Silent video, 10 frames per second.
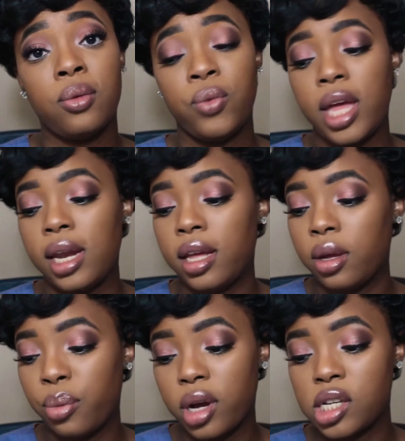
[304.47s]
We had to get
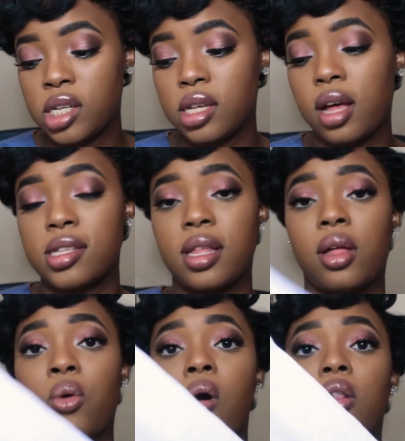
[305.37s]
compression socks that
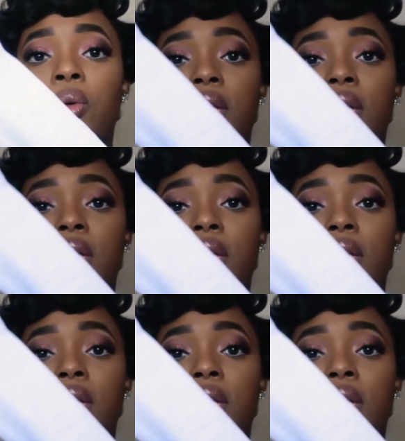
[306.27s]
go all the way